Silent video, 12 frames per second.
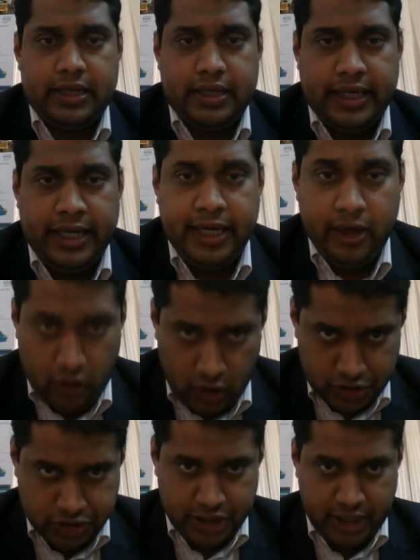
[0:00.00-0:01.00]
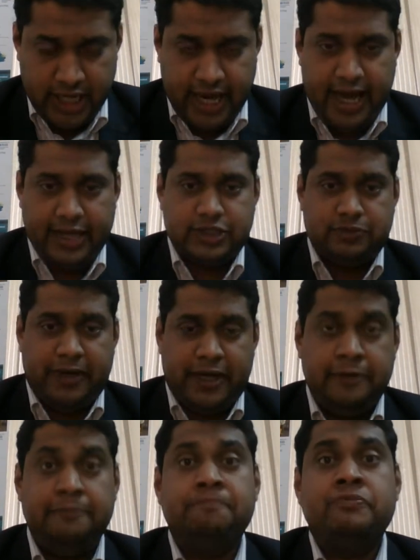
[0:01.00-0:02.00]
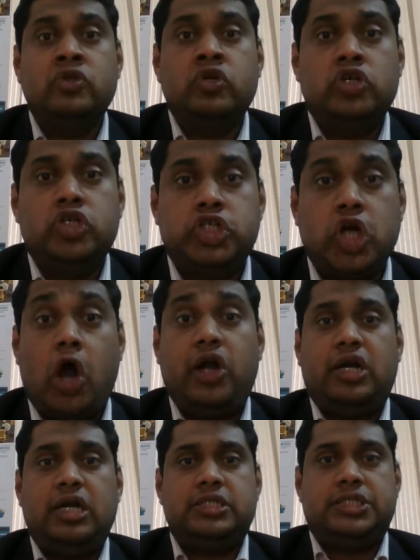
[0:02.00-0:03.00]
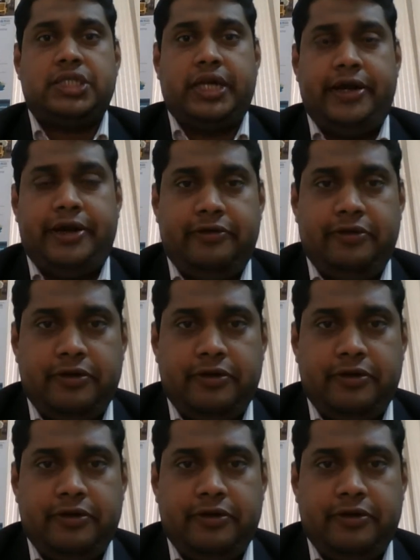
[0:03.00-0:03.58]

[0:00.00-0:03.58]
he or she has been shortlisted